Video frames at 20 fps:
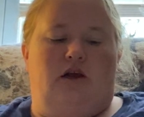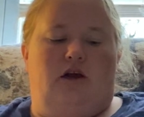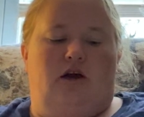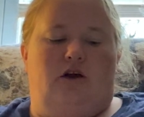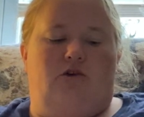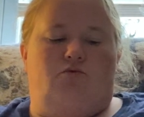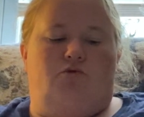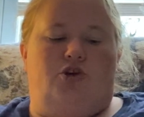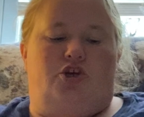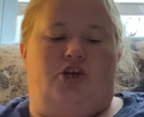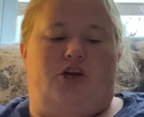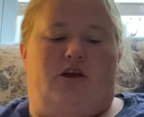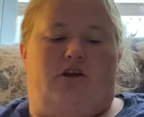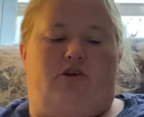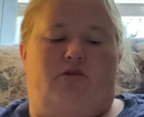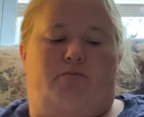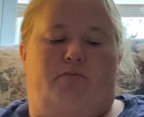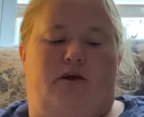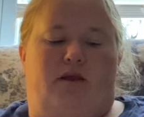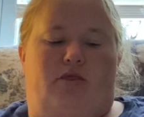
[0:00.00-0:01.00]
I wish I
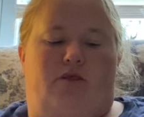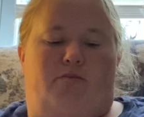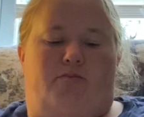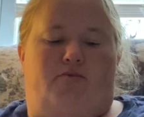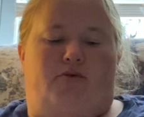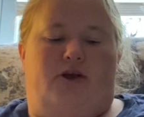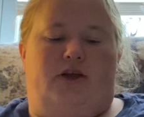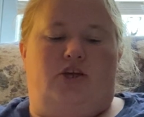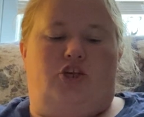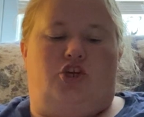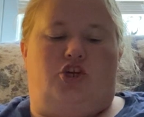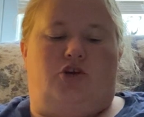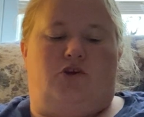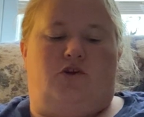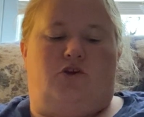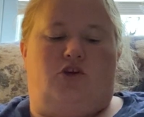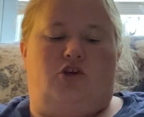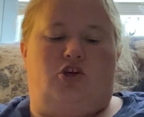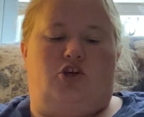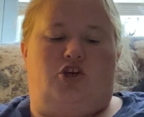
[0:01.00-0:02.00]
could bend the
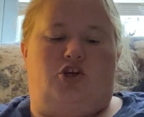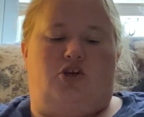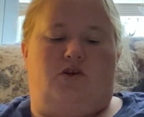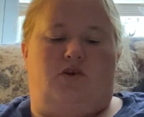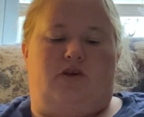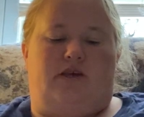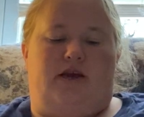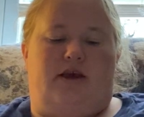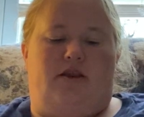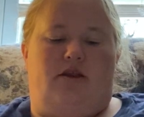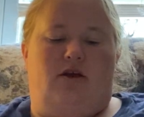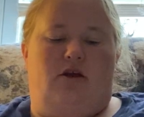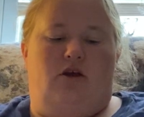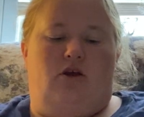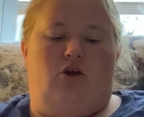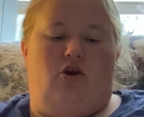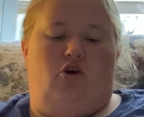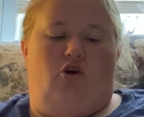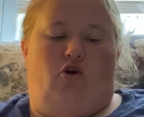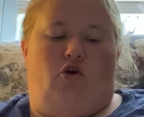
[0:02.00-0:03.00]
branches, she said,
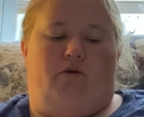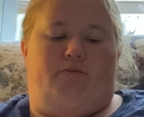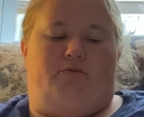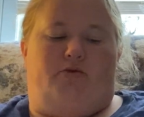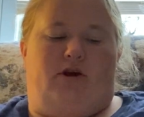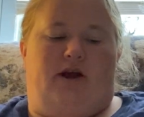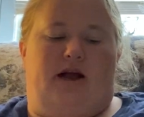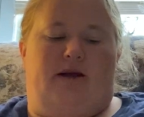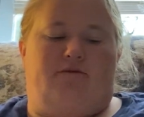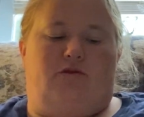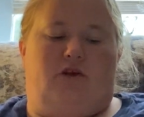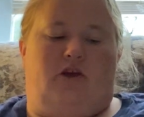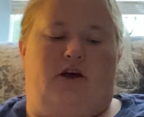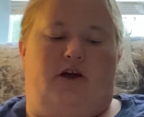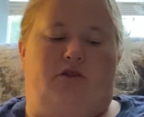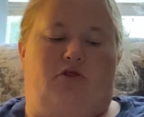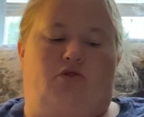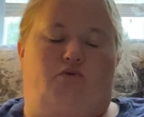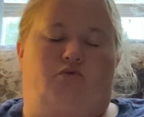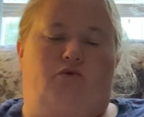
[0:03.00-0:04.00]
or perhaps
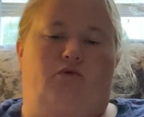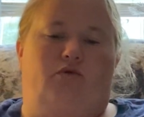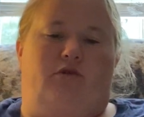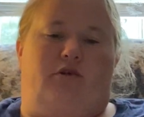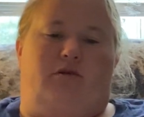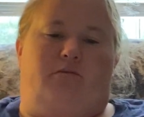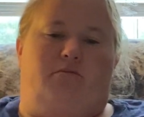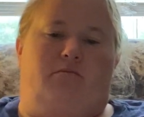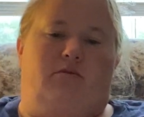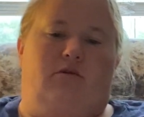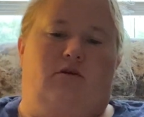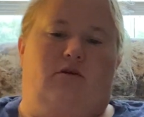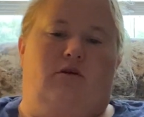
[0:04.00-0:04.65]
cut through them.